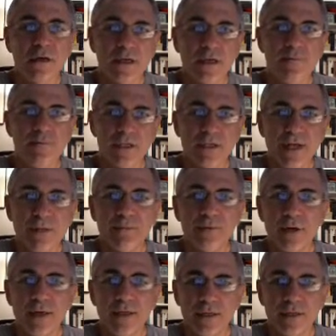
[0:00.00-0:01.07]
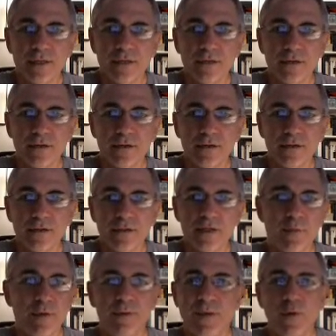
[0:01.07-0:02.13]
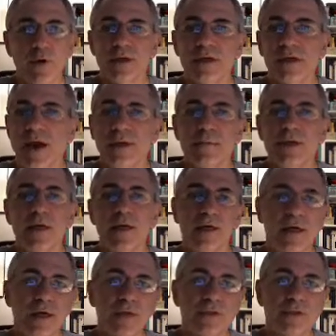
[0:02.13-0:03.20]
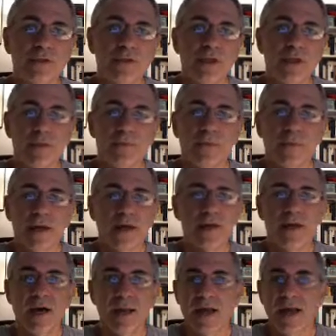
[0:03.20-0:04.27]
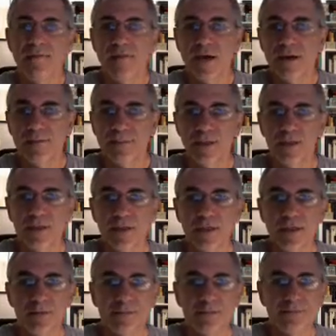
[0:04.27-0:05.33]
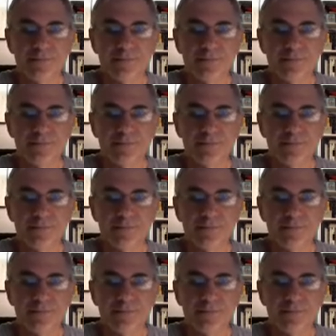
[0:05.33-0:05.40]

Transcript: can be separated here. Someone may want to dominate others and not have that ability.